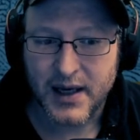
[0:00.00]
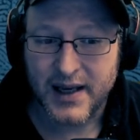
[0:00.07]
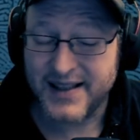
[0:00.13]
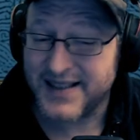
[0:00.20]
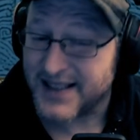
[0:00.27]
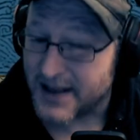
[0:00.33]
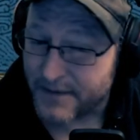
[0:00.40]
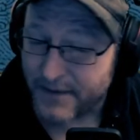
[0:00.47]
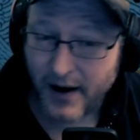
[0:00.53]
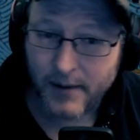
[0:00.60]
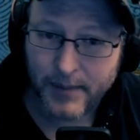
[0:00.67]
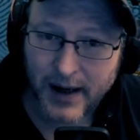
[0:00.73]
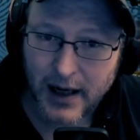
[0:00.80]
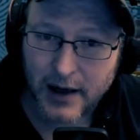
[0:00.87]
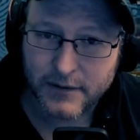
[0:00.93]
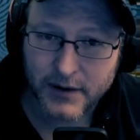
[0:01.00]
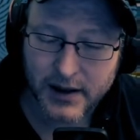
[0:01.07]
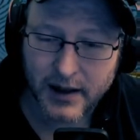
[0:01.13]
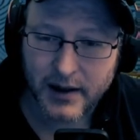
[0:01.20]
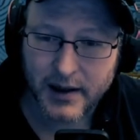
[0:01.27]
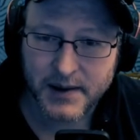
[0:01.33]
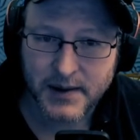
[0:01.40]
This is a very powerful
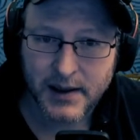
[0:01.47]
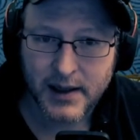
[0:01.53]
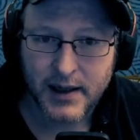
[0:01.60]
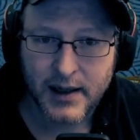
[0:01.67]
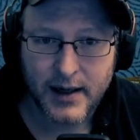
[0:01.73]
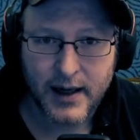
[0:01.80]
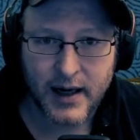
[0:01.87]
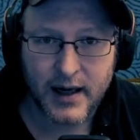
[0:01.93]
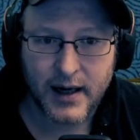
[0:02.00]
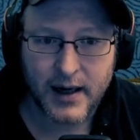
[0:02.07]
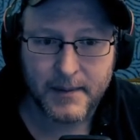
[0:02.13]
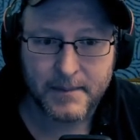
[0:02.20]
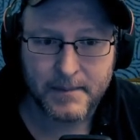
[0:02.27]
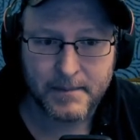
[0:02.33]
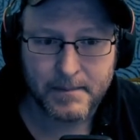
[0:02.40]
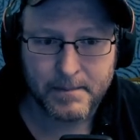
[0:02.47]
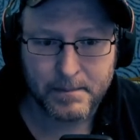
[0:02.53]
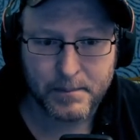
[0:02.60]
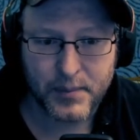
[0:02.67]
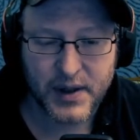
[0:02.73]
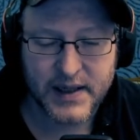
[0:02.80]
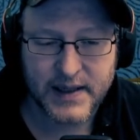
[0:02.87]
card, um,
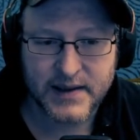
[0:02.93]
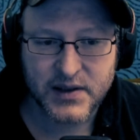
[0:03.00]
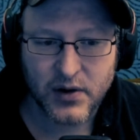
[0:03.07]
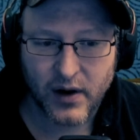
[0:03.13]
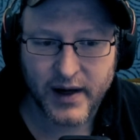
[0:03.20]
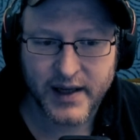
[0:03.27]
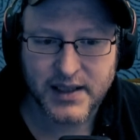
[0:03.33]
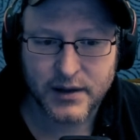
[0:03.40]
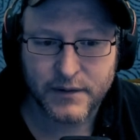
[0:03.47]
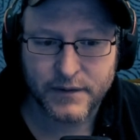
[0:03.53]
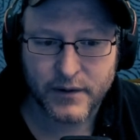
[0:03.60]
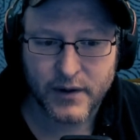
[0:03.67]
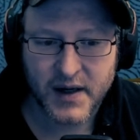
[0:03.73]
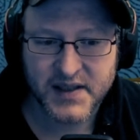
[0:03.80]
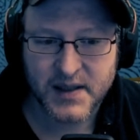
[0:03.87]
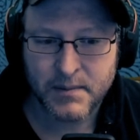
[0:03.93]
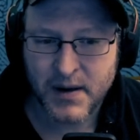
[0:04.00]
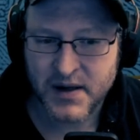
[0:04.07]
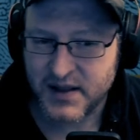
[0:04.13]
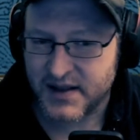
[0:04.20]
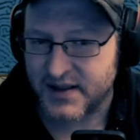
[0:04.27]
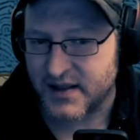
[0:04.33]
but it's not ideal for us,
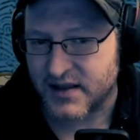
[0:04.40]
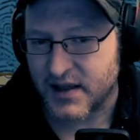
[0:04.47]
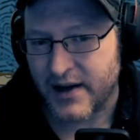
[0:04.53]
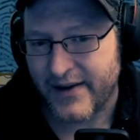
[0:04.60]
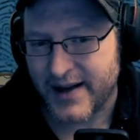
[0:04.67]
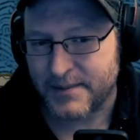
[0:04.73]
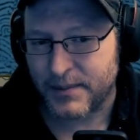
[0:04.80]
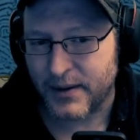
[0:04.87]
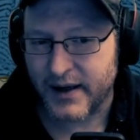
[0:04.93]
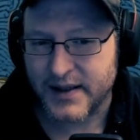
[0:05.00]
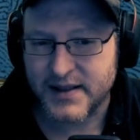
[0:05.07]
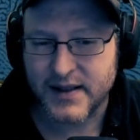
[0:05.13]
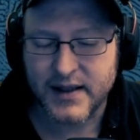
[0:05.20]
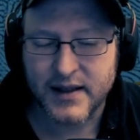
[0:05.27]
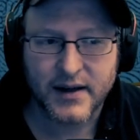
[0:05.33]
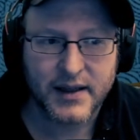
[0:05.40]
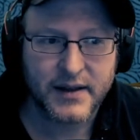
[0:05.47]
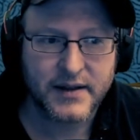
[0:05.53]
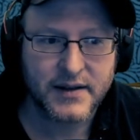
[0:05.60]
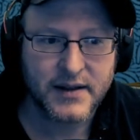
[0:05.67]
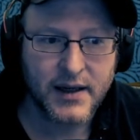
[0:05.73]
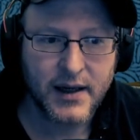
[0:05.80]
especially as it's going to add blight to the island.